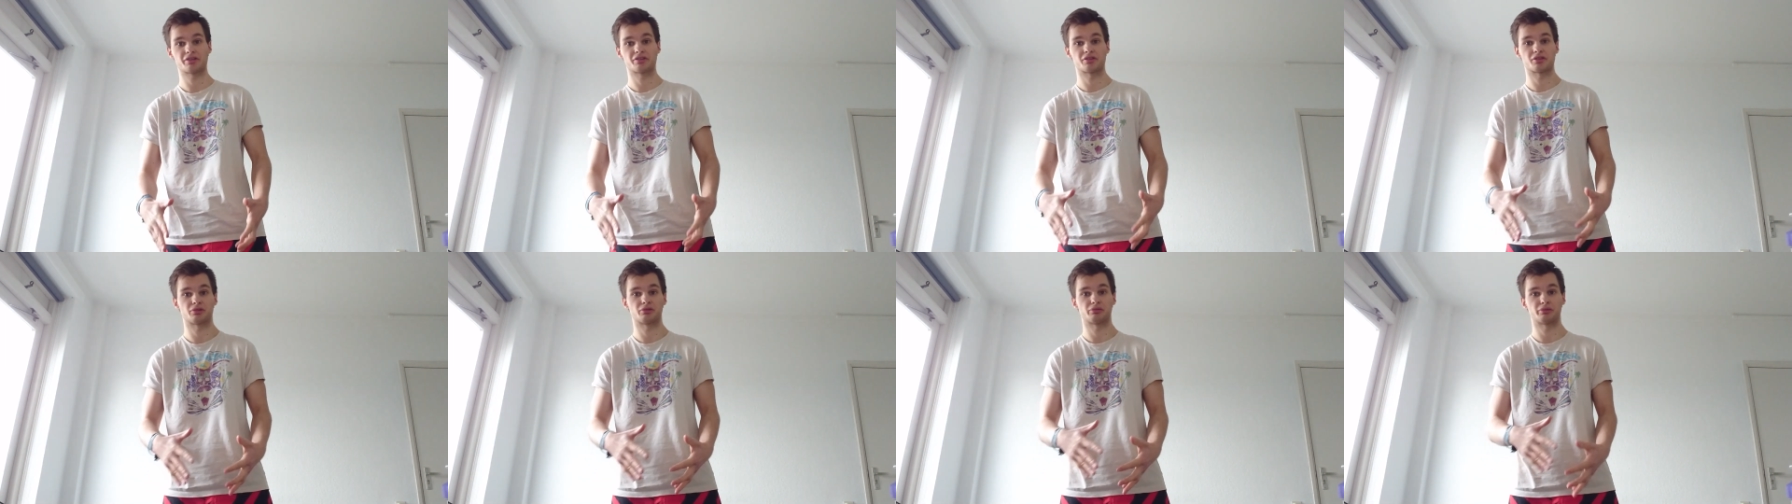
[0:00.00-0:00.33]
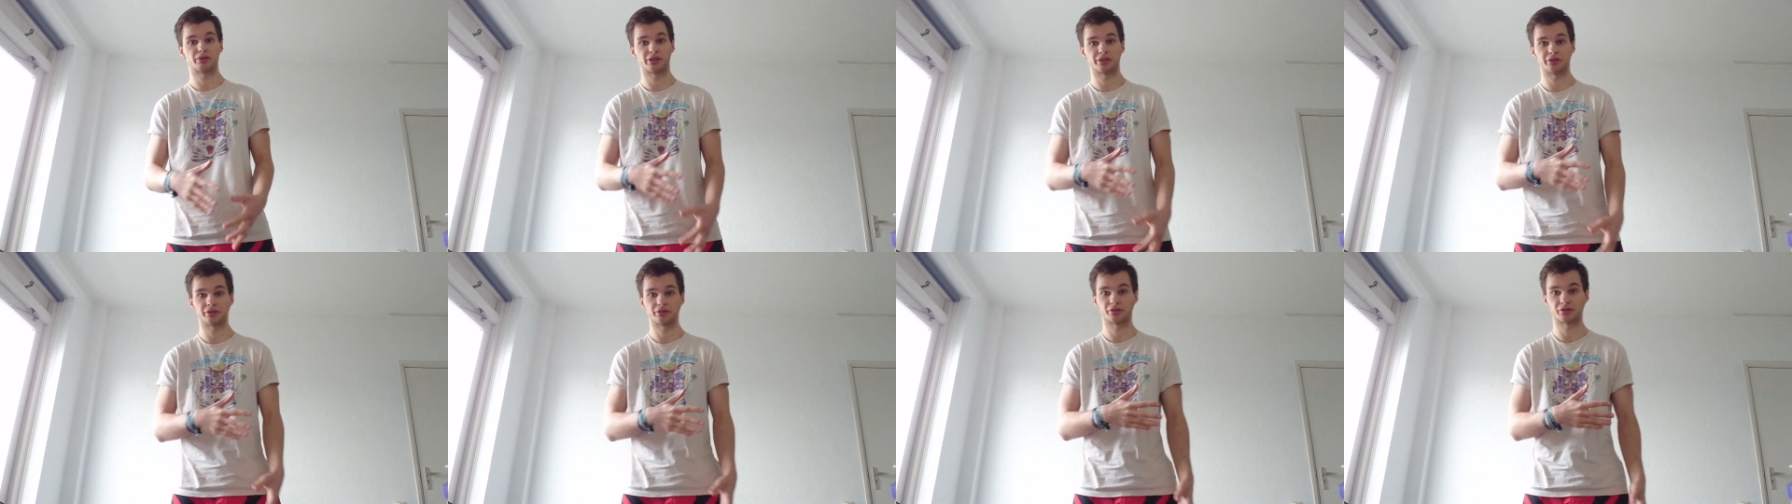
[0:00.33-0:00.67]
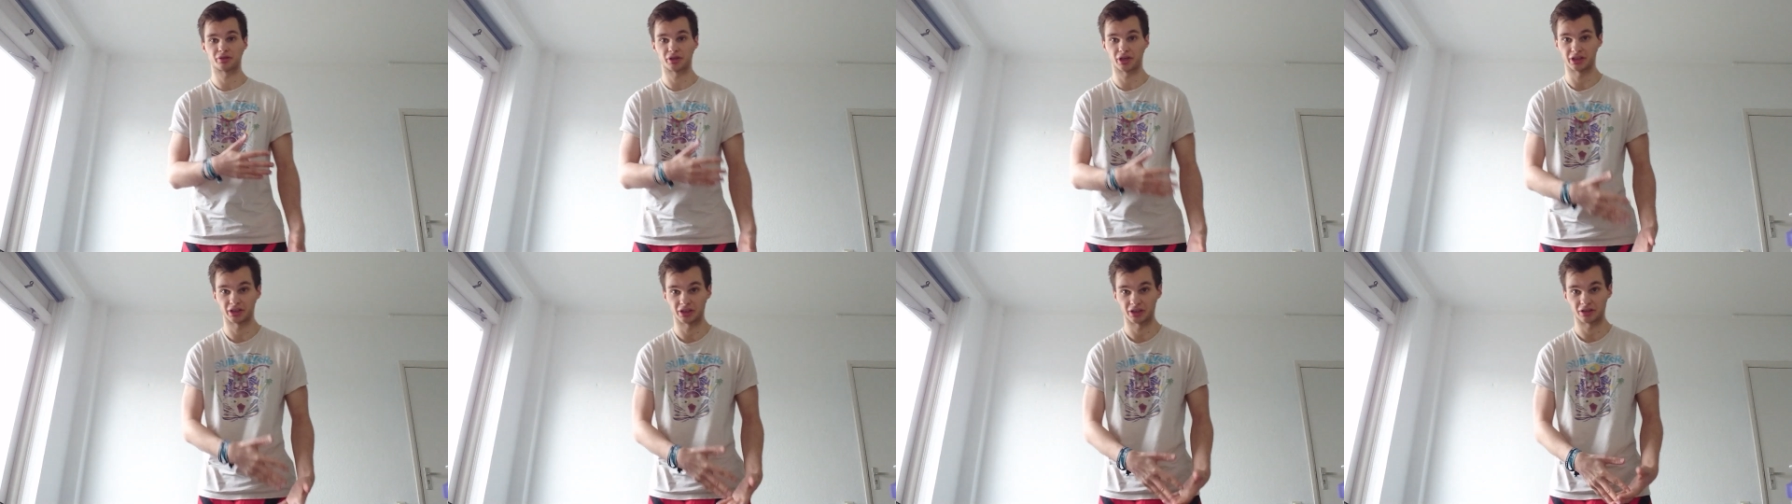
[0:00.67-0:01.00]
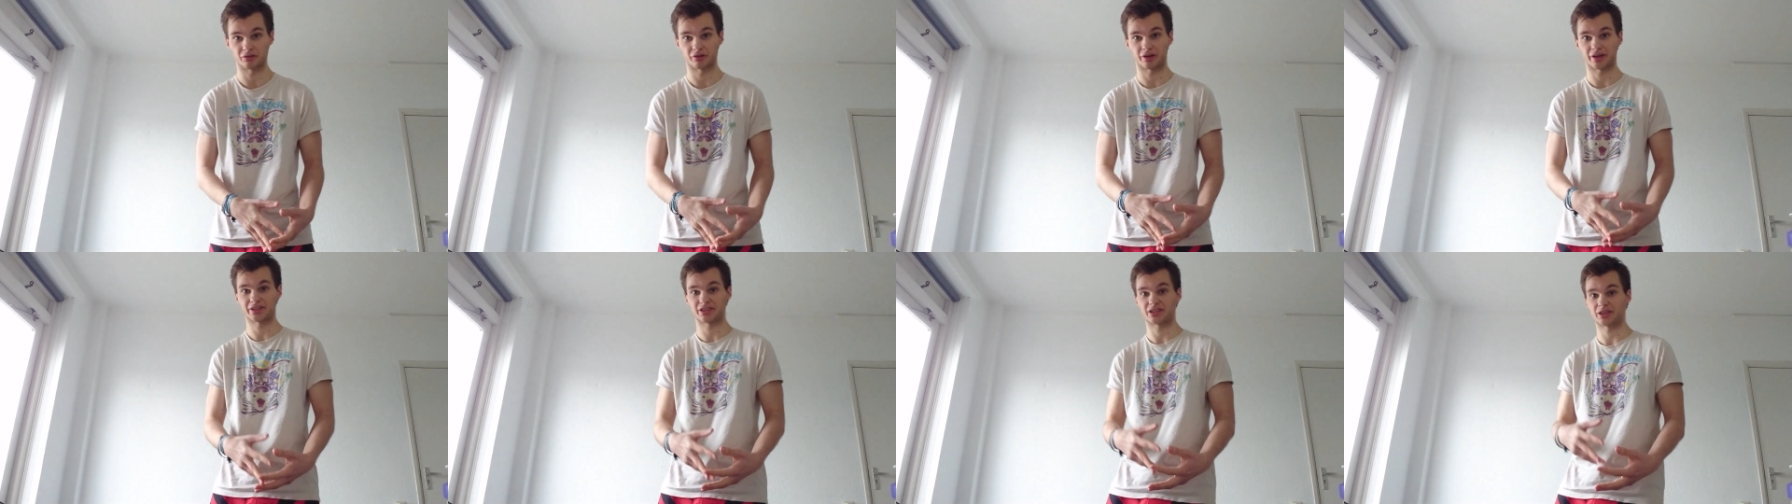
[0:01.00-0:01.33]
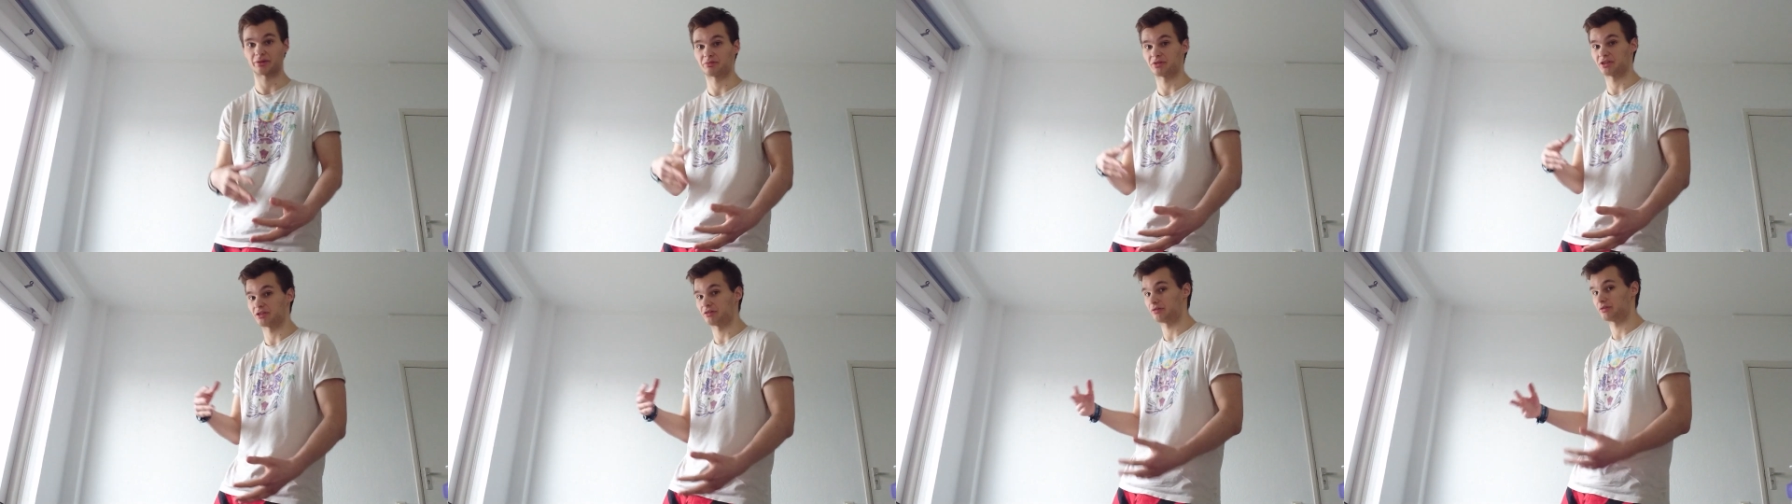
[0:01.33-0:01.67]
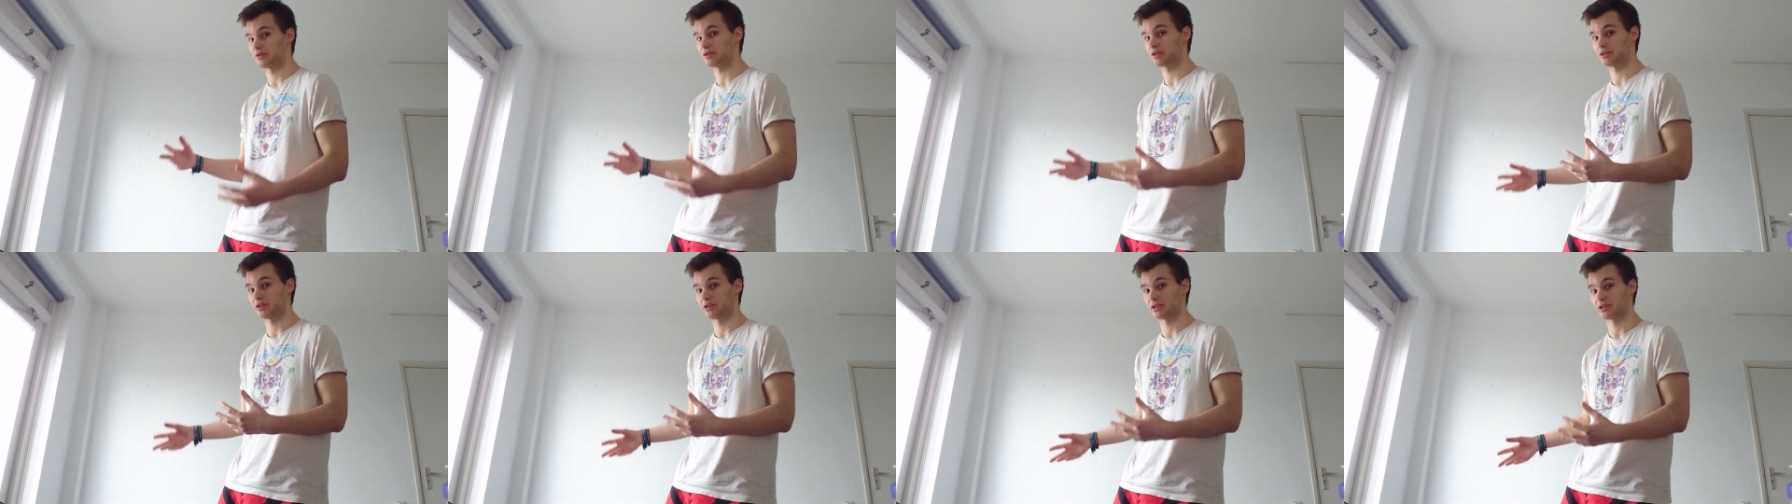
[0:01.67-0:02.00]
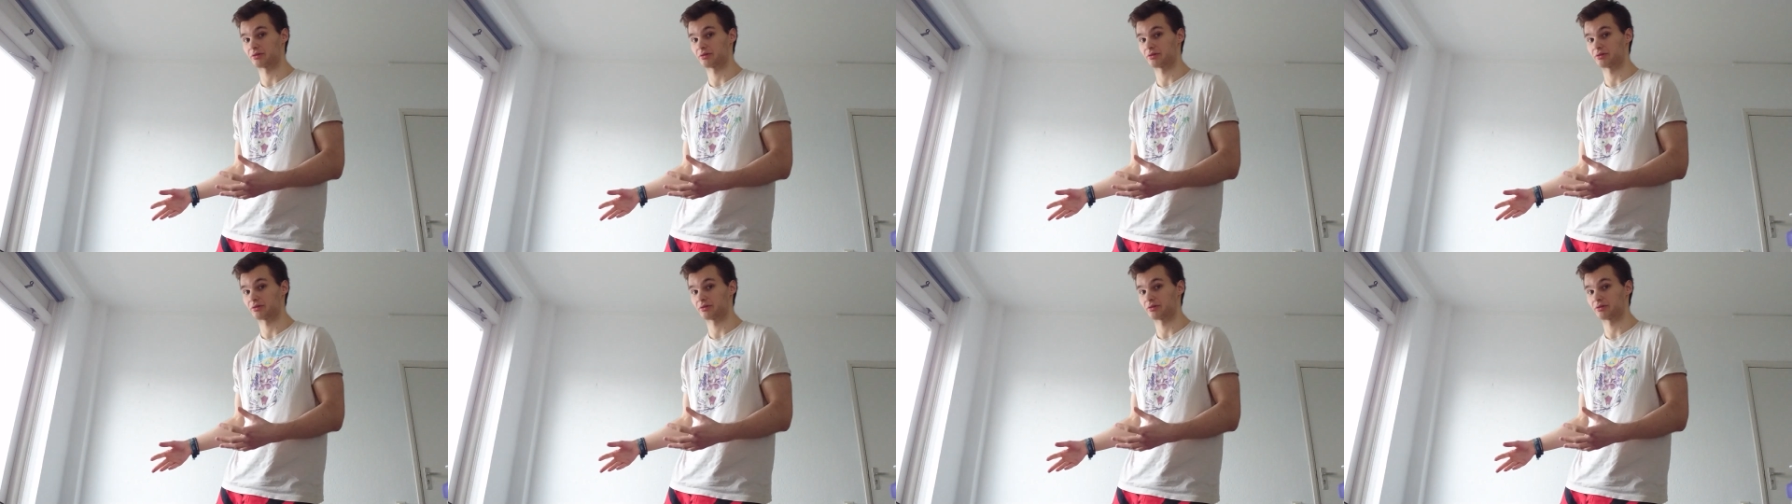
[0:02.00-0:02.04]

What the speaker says: So when you train the triceps, you usually